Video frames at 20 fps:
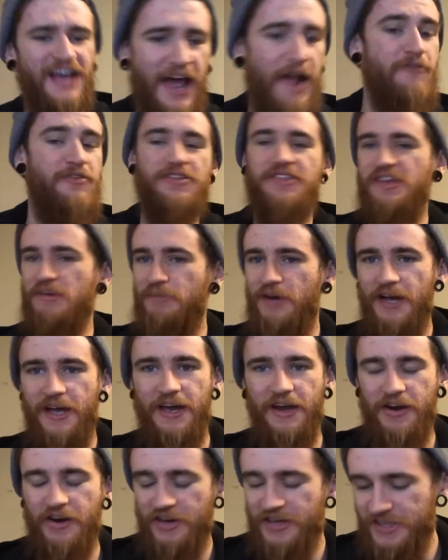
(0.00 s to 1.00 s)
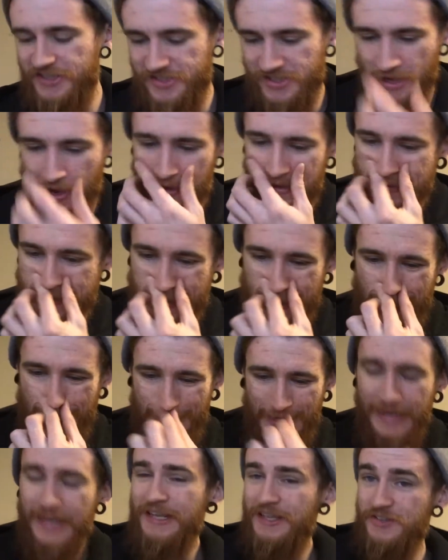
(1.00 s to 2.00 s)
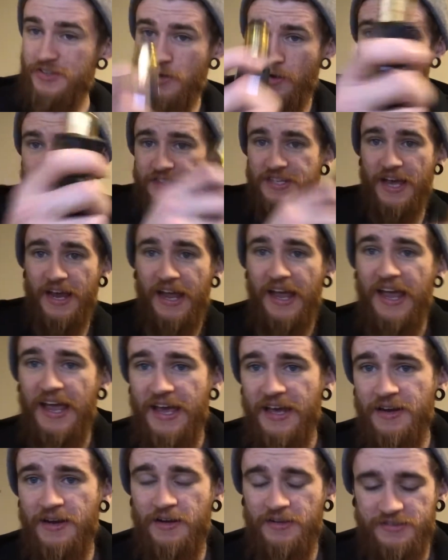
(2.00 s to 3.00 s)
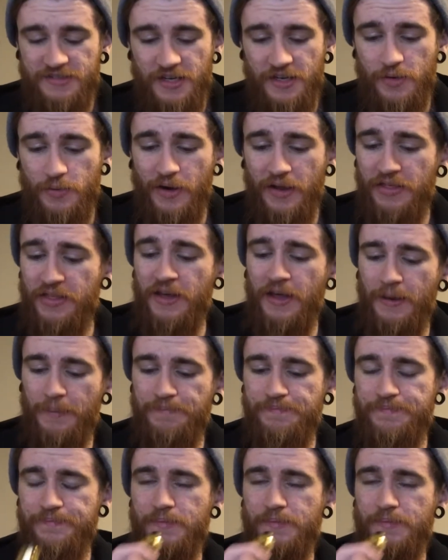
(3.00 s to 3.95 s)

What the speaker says: Everything by Anarchist, honestly. Let's go ahead and take a hit, and I'll tell you what I think.